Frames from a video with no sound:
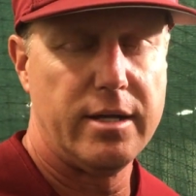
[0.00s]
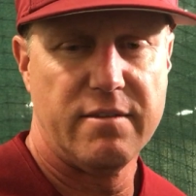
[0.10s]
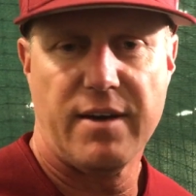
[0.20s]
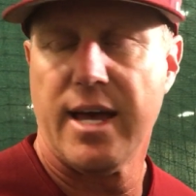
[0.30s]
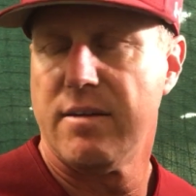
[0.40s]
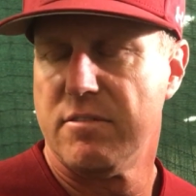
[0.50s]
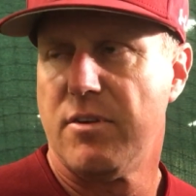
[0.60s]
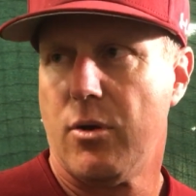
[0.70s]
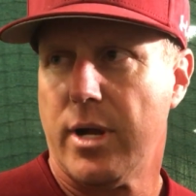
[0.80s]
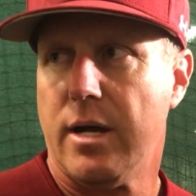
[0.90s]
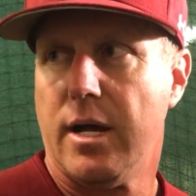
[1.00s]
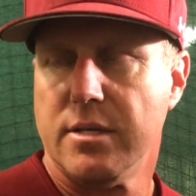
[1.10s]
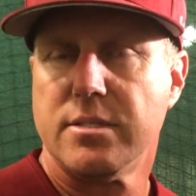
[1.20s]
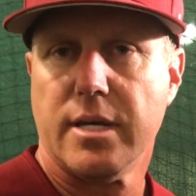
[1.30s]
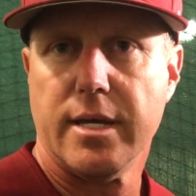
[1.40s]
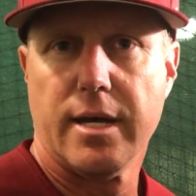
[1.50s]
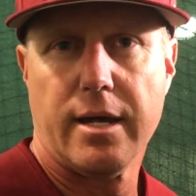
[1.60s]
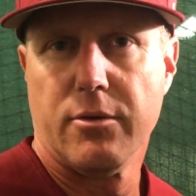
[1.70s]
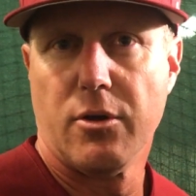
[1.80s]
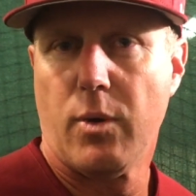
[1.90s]
if I have a vote, I'll say
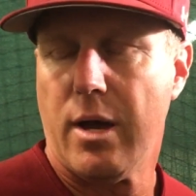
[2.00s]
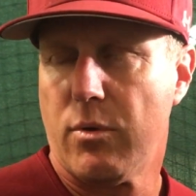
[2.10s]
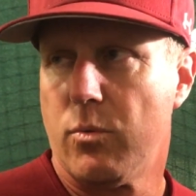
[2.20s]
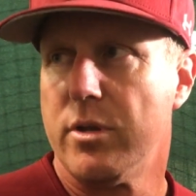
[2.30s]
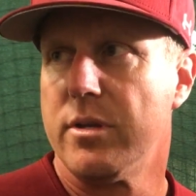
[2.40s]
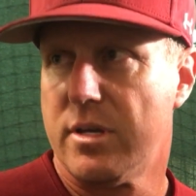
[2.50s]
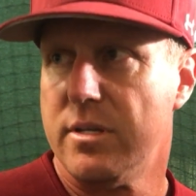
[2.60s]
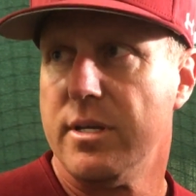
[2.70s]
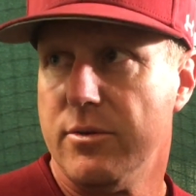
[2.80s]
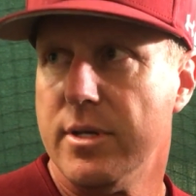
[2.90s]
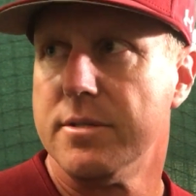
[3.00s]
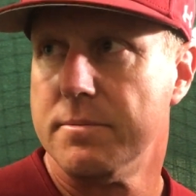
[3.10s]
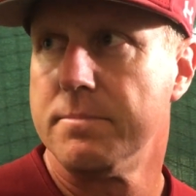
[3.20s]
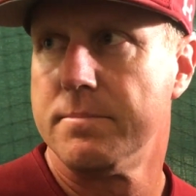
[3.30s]
I don't know why we wouldn't continue this.